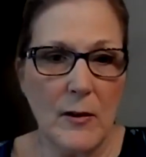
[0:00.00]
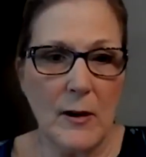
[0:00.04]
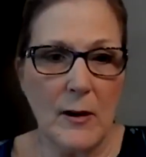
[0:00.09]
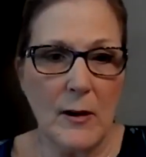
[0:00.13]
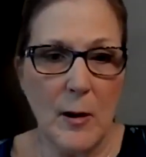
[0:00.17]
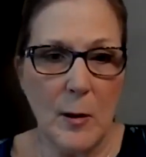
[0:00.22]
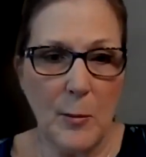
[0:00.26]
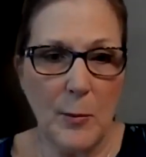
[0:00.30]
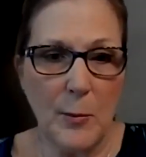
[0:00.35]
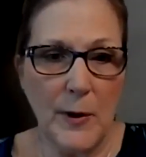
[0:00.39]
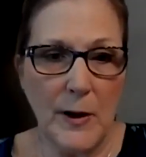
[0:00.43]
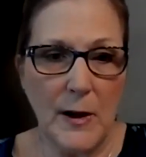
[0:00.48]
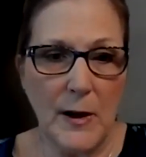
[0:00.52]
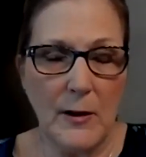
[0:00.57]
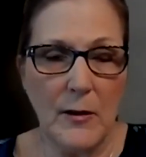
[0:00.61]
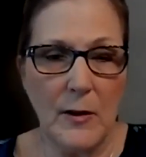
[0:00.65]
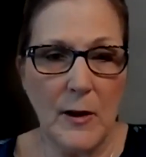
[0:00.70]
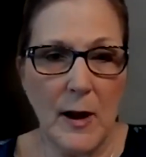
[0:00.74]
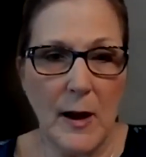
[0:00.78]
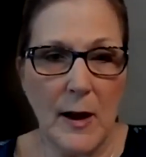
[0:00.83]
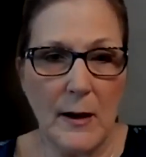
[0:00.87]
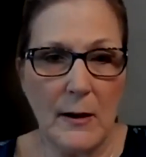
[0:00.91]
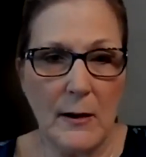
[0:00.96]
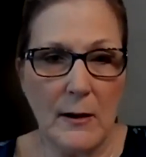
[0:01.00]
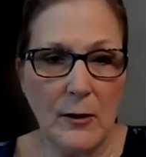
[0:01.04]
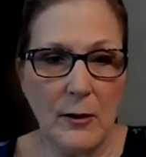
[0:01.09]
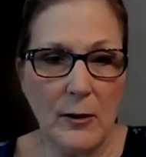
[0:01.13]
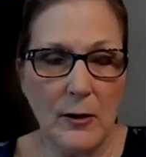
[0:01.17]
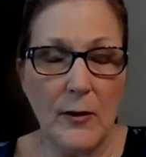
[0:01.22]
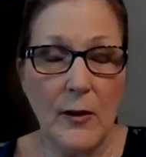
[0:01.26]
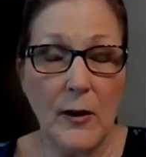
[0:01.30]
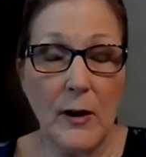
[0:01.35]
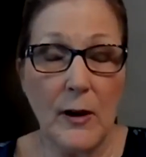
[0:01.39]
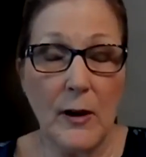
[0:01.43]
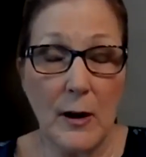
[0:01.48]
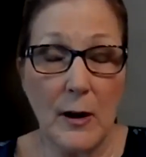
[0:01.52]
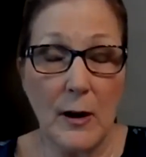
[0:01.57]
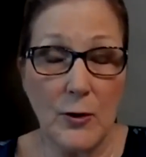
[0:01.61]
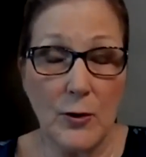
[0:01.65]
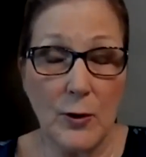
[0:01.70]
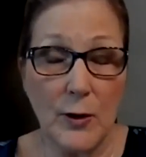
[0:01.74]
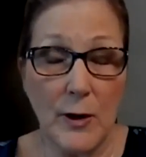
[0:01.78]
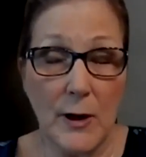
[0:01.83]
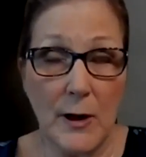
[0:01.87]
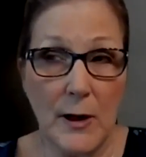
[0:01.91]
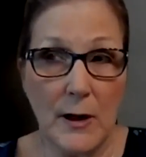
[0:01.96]
the company that or in the
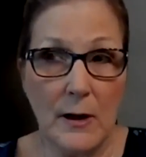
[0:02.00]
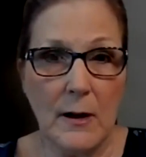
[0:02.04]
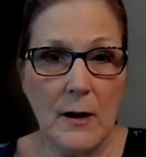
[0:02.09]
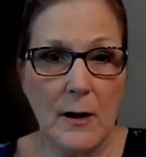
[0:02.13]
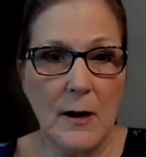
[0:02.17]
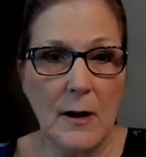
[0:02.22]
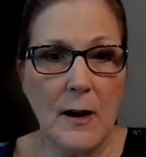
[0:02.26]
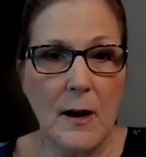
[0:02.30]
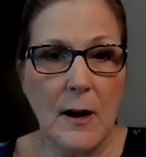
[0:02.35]
country